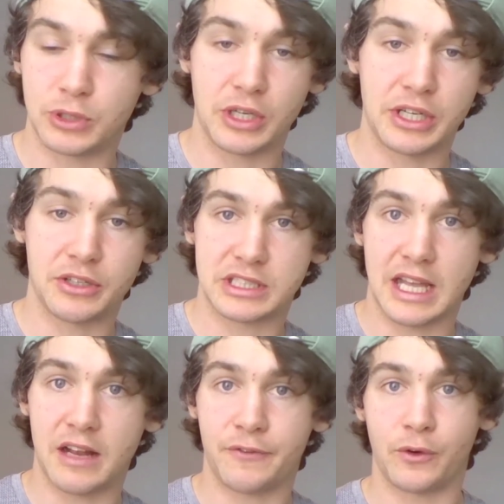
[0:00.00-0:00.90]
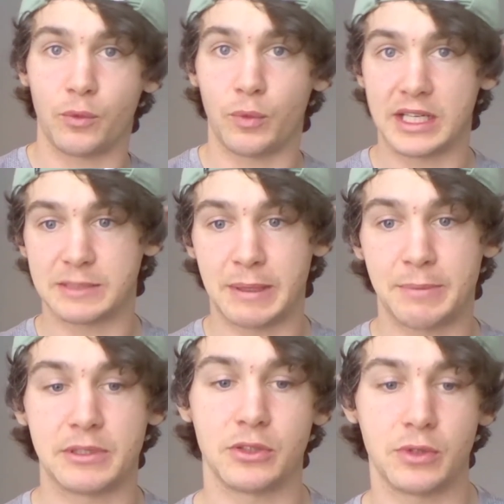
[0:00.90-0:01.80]
done it yourself or witnessed
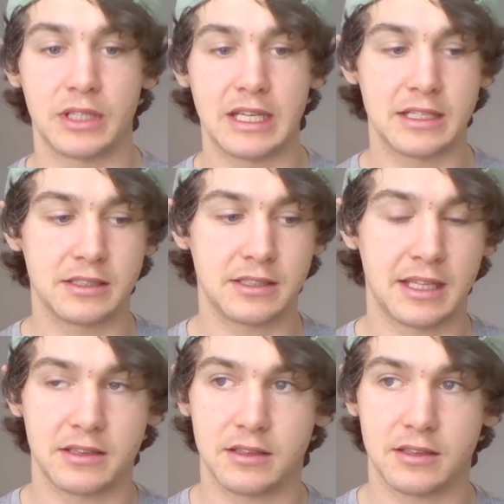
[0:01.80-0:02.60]
people do it, is that